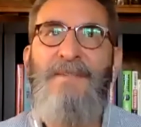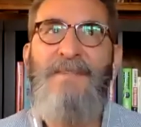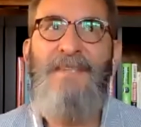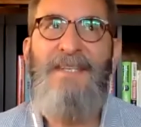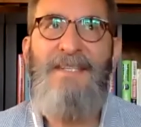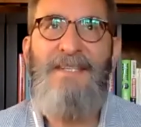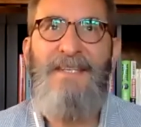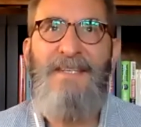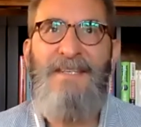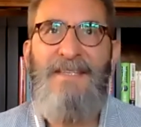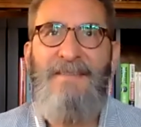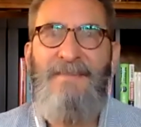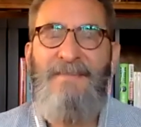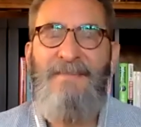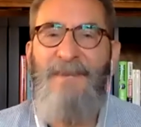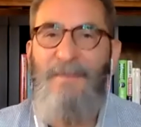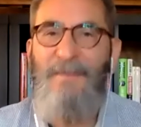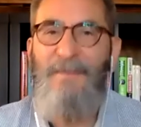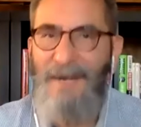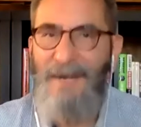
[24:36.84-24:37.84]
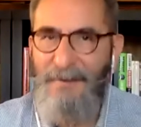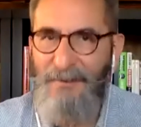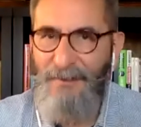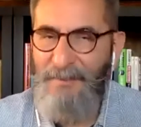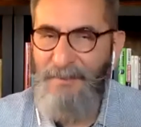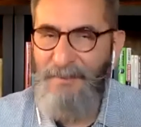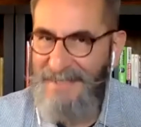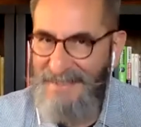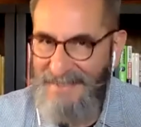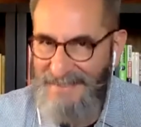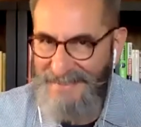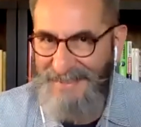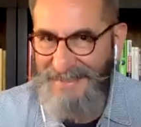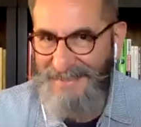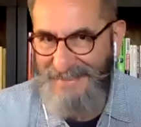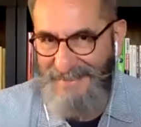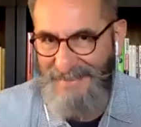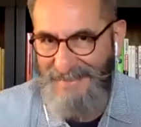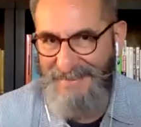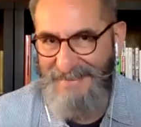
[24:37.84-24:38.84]
this is remember i grew up in the
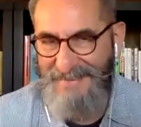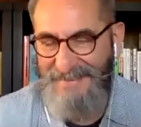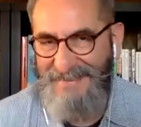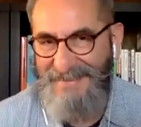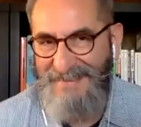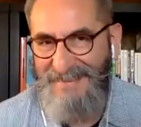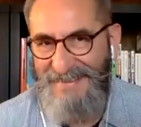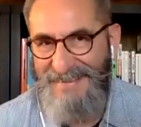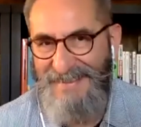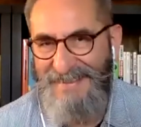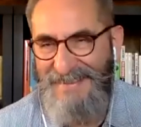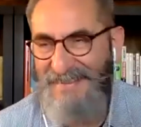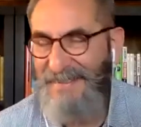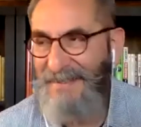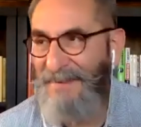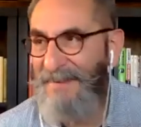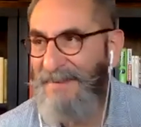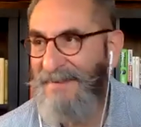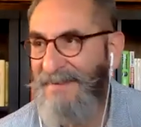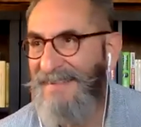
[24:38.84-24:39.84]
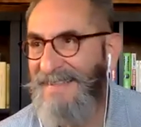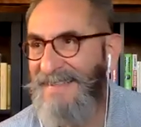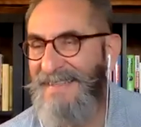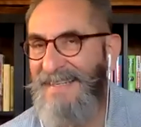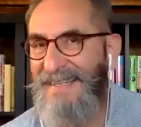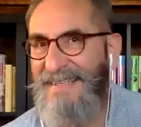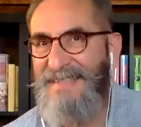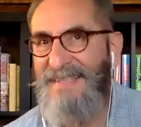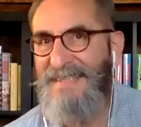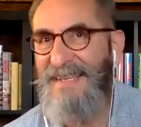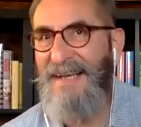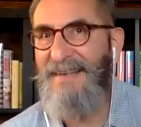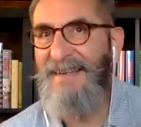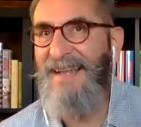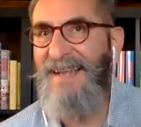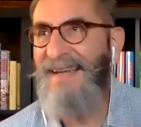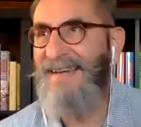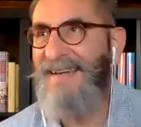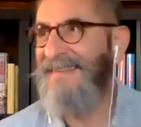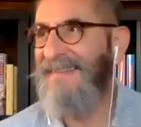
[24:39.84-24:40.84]
60s so it's not
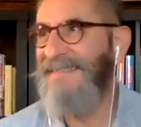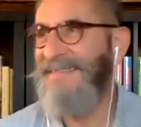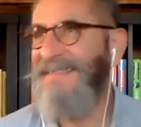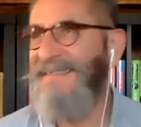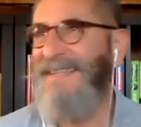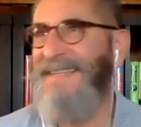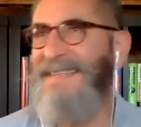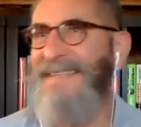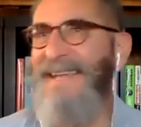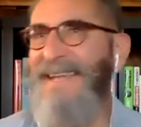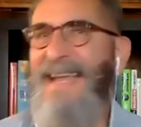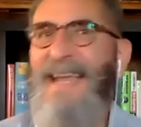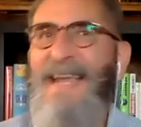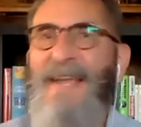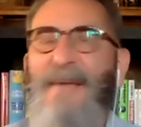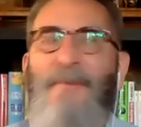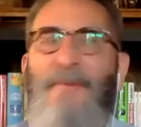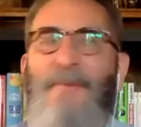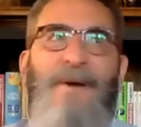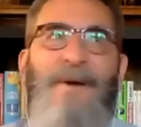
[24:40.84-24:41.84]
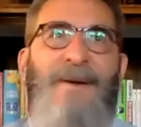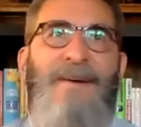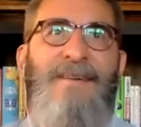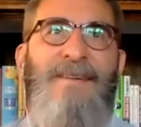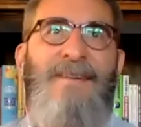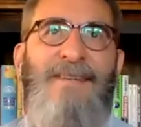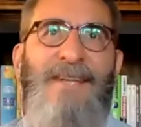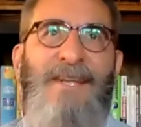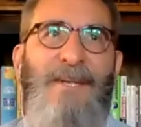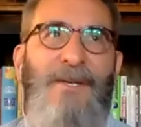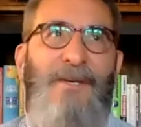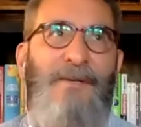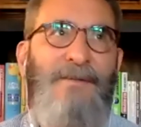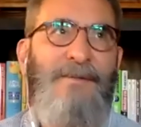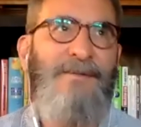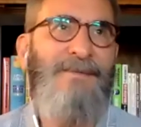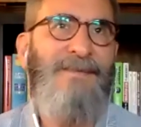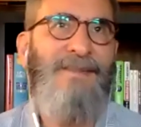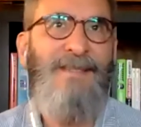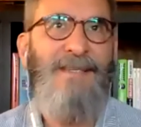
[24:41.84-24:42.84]
like today where you
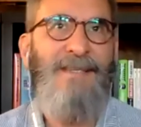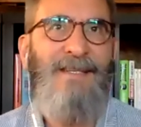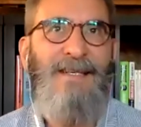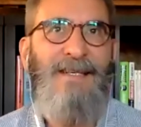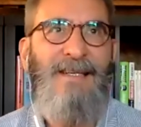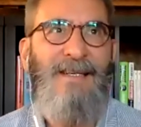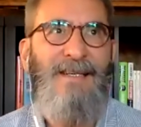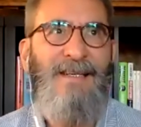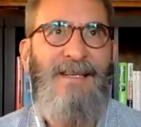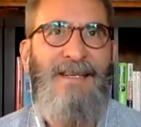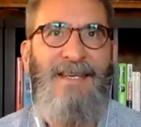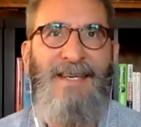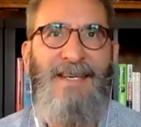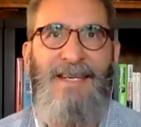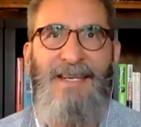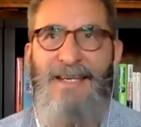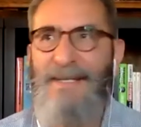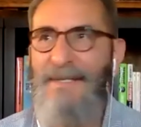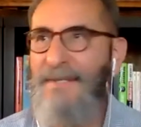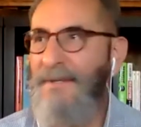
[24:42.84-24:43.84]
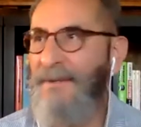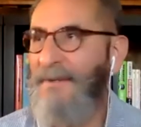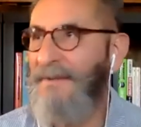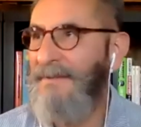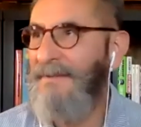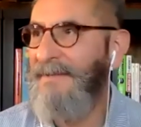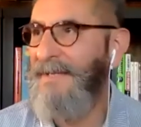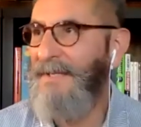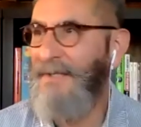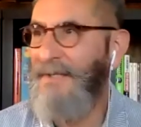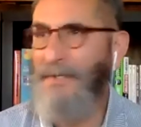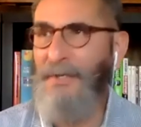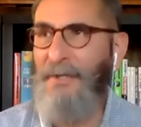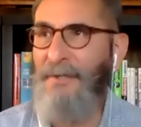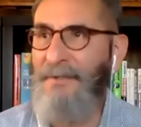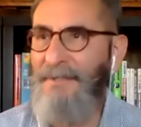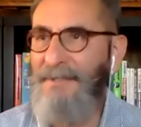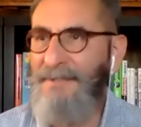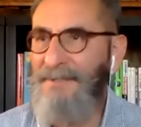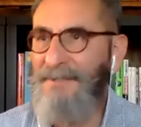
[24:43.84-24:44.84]
know kids are
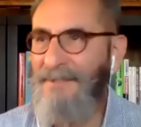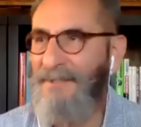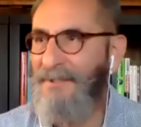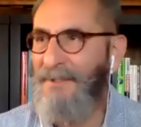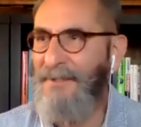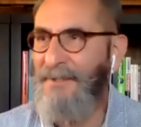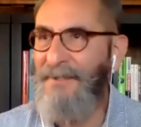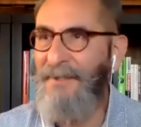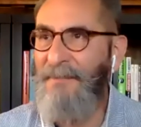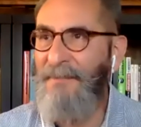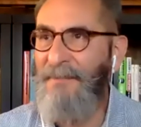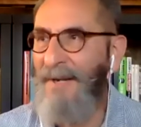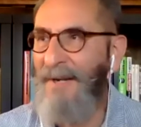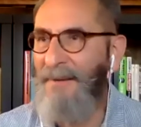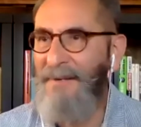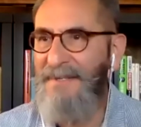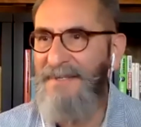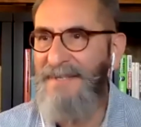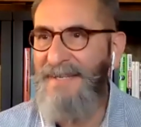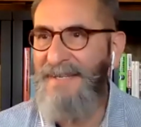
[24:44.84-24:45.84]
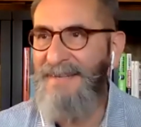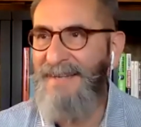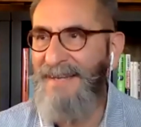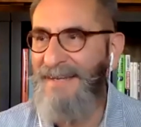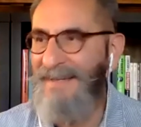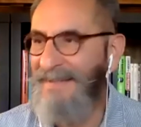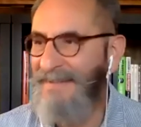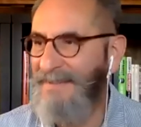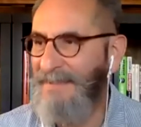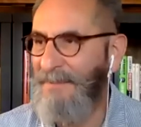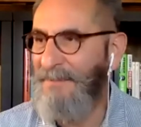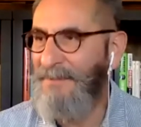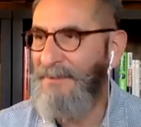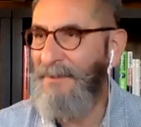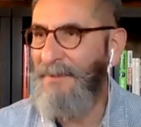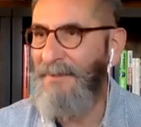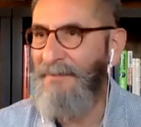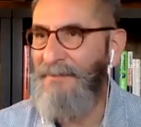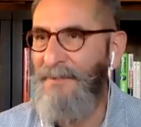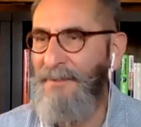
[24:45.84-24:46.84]
encouraged to turn their parents in like it's some
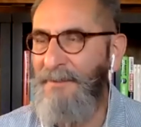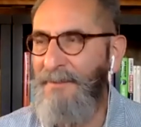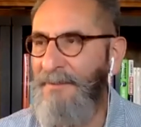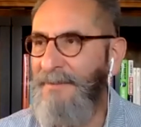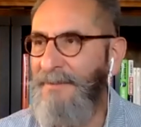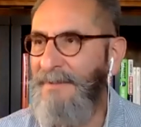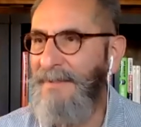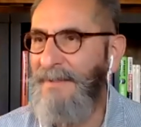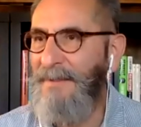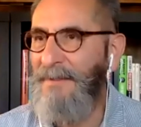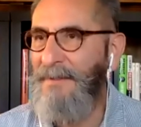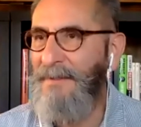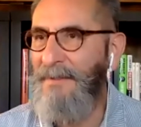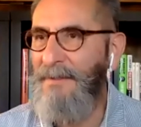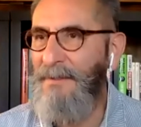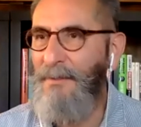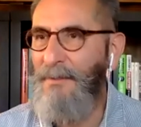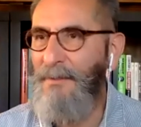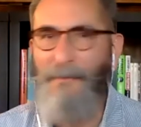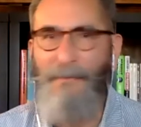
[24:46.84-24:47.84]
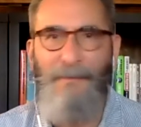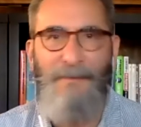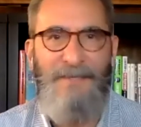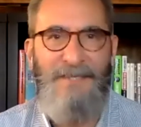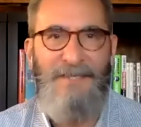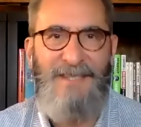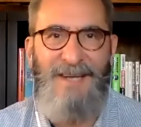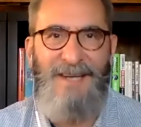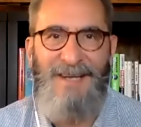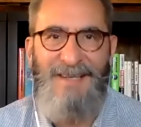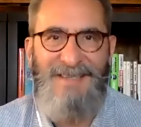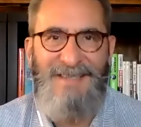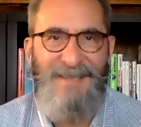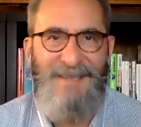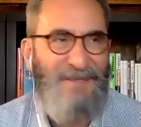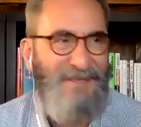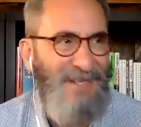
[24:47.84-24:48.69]
sort of new youthful Stasi or